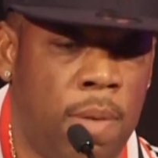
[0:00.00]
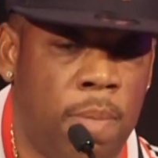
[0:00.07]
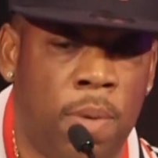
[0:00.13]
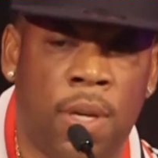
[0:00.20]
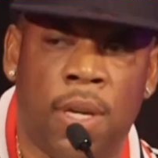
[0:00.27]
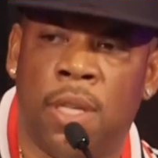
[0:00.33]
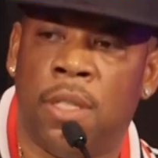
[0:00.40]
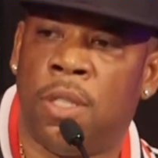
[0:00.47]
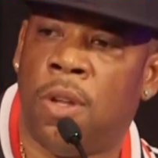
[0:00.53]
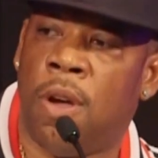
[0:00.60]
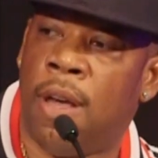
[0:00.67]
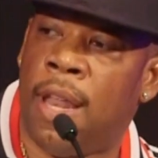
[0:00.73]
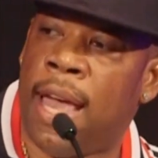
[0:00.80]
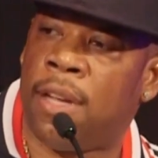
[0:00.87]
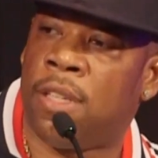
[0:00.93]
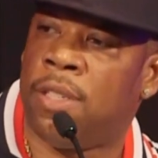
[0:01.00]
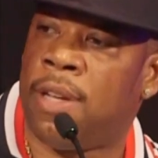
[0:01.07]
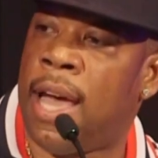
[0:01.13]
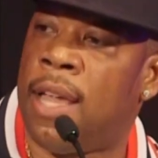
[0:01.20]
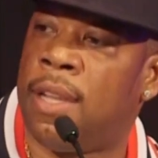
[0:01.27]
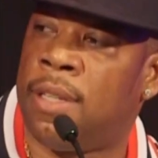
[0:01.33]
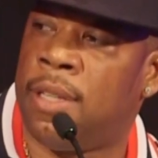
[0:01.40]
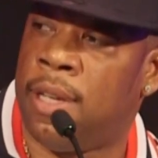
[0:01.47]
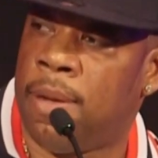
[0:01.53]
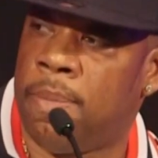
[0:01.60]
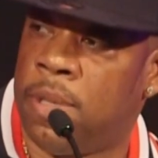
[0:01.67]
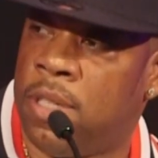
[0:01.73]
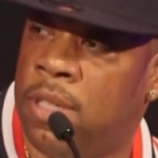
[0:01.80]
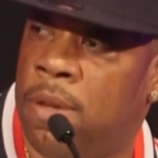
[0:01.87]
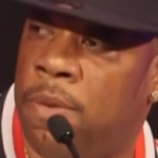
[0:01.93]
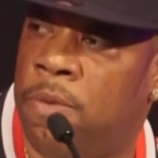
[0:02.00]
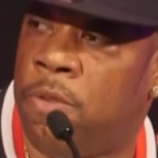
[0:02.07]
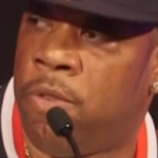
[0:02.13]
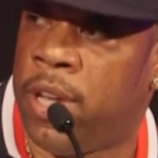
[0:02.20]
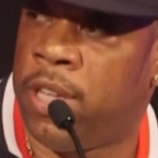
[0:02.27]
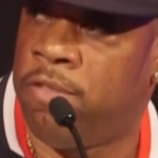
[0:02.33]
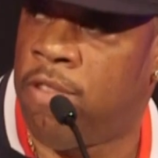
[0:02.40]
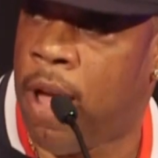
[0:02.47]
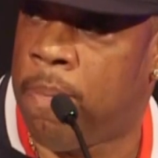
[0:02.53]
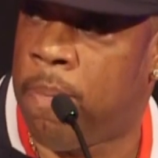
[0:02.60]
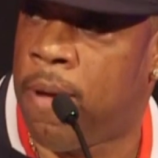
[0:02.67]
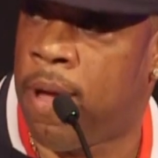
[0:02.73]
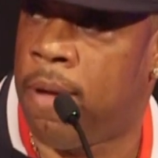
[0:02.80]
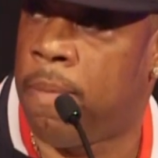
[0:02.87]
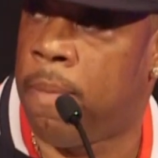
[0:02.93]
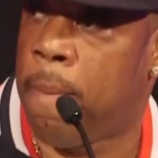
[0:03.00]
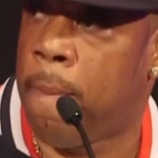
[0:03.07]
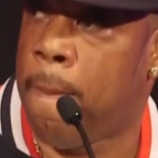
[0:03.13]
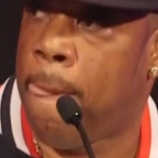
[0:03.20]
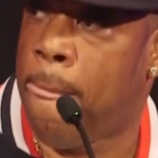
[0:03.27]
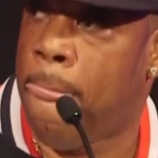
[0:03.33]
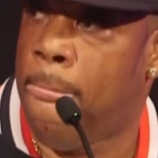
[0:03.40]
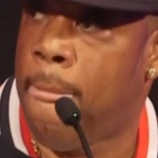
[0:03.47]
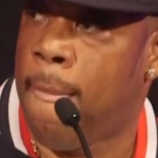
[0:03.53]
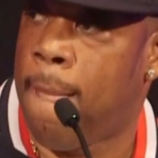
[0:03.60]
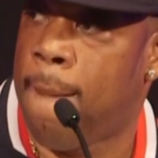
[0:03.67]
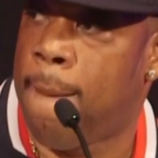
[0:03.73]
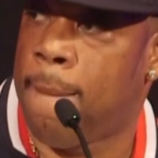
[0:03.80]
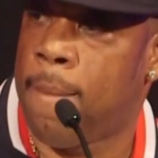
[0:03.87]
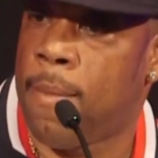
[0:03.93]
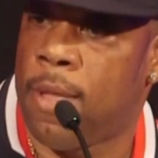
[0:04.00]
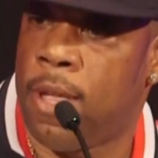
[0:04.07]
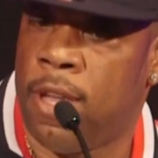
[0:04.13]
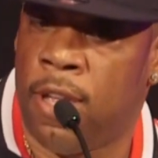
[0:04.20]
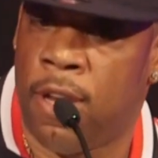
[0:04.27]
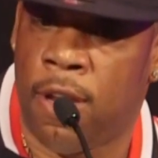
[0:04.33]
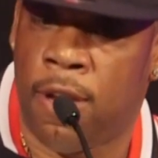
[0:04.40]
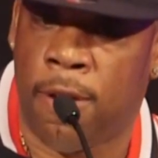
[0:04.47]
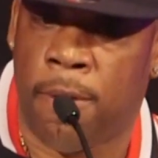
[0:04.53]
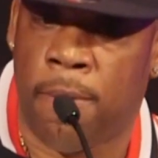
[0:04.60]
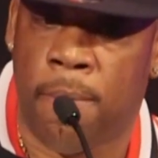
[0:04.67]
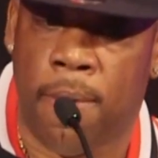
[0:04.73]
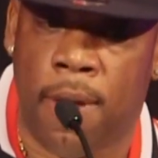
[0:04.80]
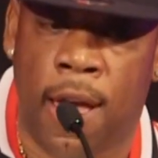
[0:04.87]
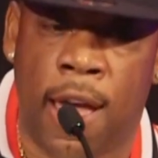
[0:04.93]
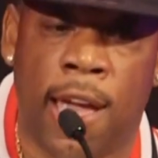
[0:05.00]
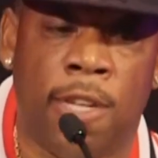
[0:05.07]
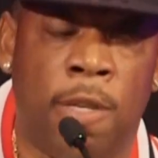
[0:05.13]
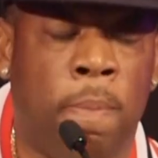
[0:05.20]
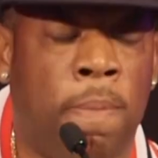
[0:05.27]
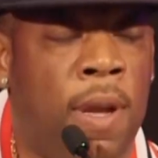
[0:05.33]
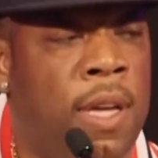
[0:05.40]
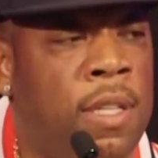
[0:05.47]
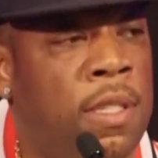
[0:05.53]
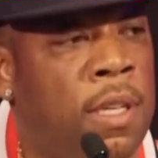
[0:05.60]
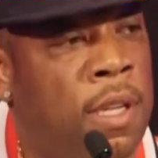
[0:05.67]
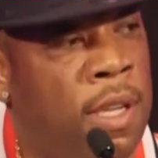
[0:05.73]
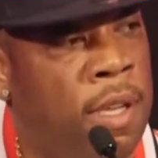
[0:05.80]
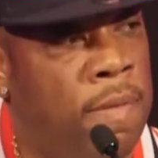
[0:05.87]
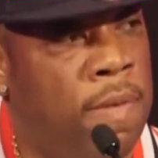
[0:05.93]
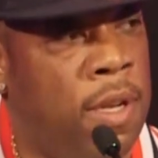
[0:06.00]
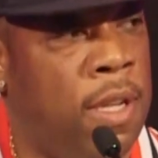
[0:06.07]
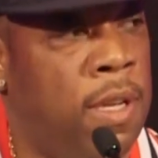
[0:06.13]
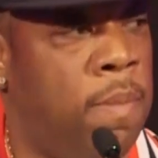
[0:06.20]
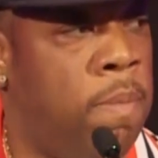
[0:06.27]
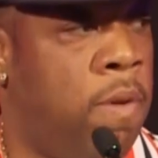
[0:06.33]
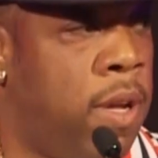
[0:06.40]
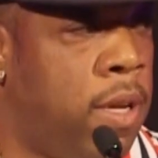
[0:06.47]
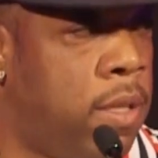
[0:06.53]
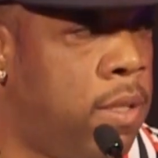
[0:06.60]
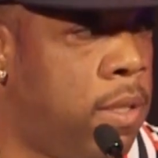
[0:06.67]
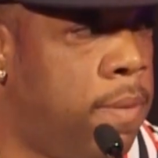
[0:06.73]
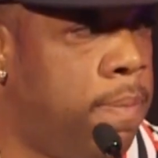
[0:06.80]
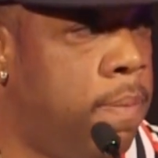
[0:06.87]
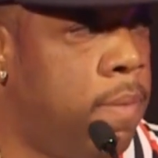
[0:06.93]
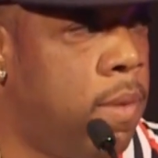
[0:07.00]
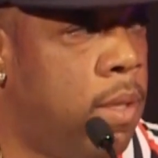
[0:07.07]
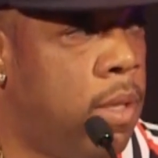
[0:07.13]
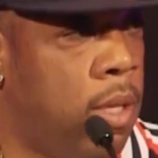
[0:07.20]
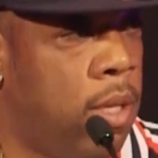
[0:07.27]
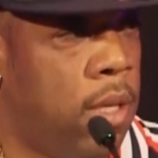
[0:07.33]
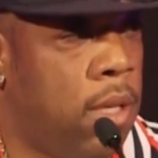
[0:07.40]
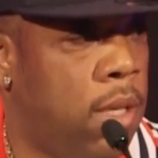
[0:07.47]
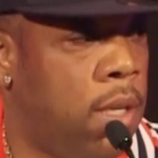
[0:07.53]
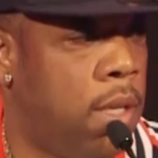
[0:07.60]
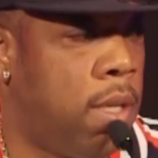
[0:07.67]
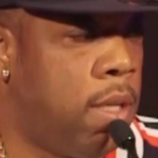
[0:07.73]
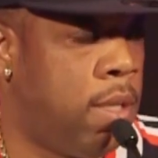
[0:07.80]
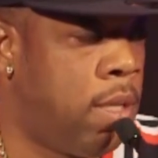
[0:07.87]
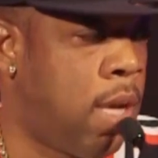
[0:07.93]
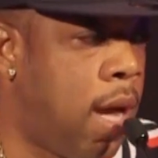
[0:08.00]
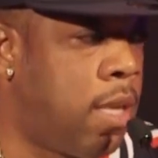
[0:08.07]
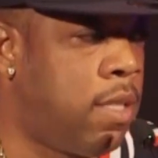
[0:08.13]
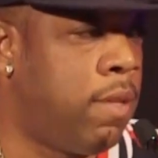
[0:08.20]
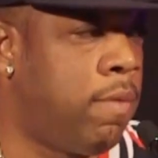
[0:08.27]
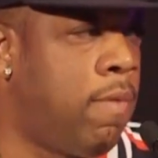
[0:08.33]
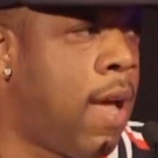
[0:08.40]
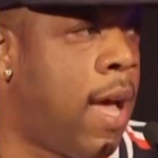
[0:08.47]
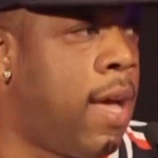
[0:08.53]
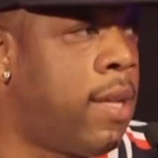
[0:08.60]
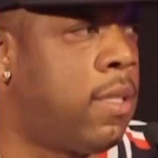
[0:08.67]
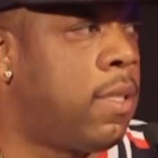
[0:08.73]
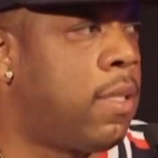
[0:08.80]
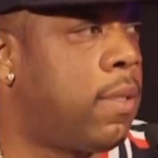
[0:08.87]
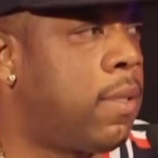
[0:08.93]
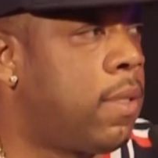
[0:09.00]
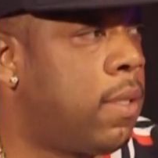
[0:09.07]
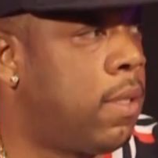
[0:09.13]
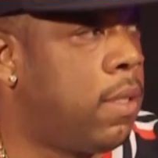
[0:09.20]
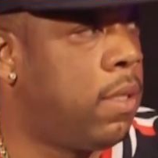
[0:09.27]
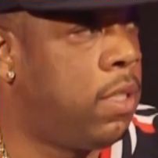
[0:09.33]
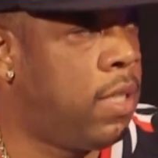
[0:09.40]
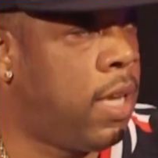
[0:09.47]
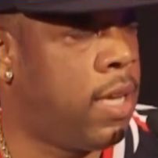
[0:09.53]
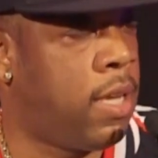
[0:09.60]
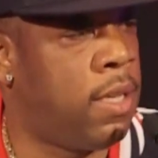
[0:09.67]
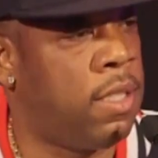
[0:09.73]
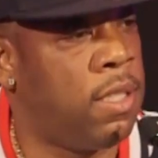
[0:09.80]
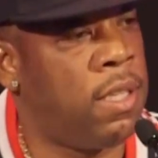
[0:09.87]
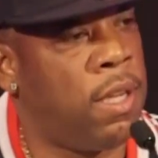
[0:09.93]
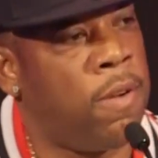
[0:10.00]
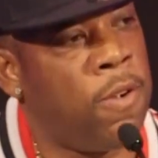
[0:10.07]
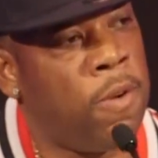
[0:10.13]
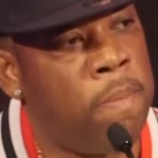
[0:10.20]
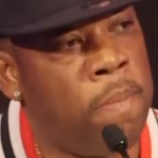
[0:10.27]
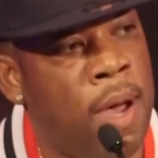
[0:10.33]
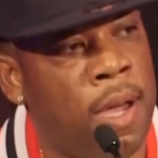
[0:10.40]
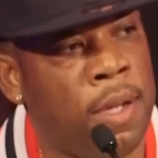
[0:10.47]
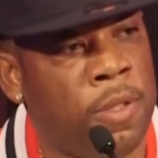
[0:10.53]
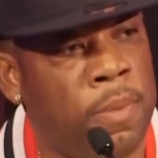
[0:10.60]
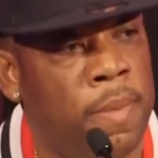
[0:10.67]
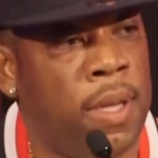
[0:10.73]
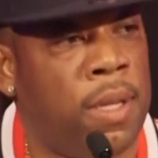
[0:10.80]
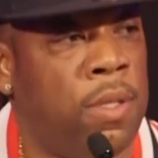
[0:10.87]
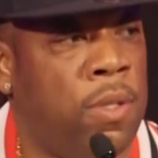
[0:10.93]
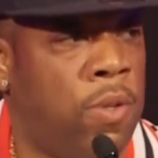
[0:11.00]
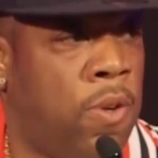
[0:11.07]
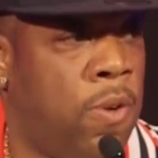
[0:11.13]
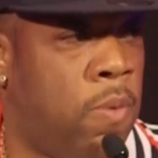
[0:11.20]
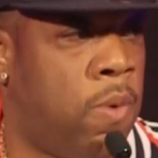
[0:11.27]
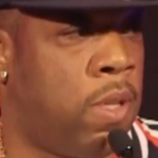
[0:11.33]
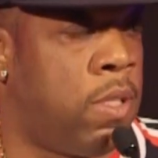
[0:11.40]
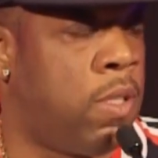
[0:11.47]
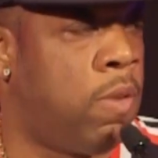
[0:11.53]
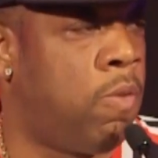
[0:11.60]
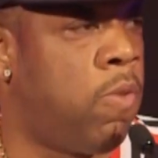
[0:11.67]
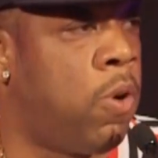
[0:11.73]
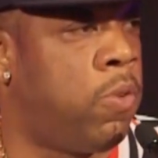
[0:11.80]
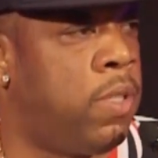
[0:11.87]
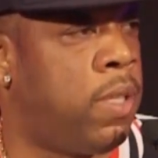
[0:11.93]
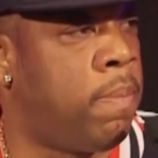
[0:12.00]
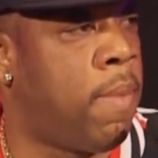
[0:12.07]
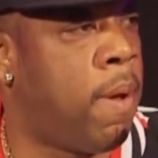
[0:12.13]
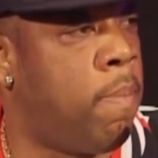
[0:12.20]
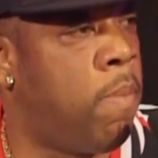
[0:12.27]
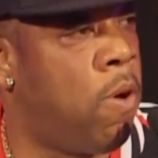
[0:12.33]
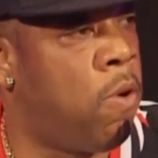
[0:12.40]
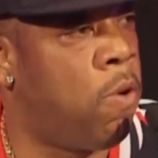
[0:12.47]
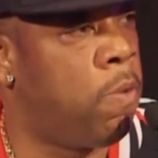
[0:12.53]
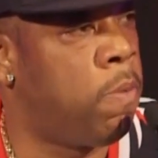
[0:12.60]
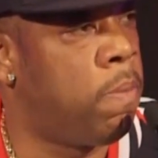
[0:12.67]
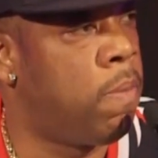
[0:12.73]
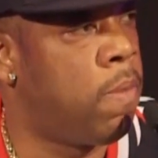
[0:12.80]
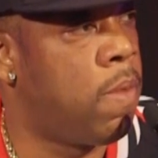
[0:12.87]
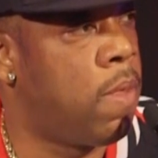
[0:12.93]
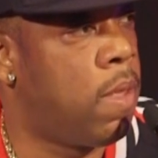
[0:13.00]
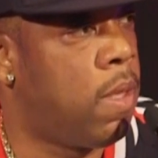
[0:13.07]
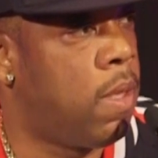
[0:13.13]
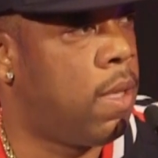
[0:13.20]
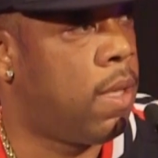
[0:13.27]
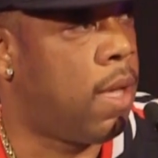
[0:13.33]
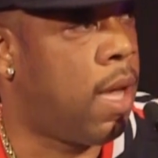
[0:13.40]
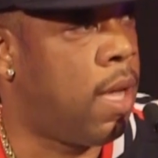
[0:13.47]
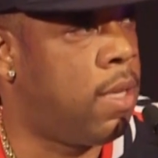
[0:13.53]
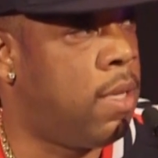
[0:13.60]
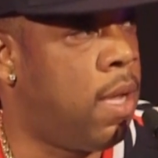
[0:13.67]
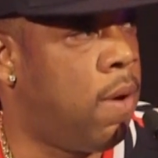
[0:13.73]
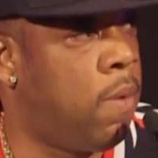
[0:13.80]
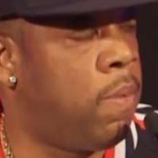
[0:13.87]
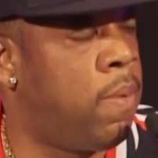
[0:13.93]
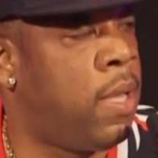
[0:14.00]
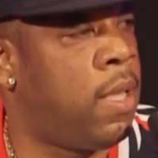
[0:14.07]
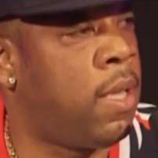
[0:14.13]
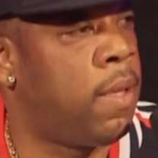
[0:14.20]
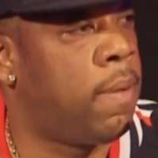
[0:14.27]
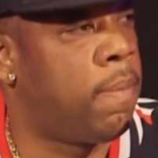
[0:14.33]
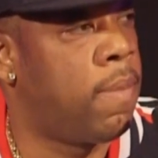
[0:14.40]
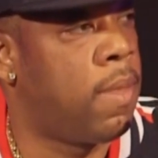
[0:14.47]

Because in all actuality, I'm a 10th grade dropout. And I had the pleasure of living in the bricks, dodging rats, shaking the cereal box, making sure it wasn't a roach in my bowl. I dealt with it.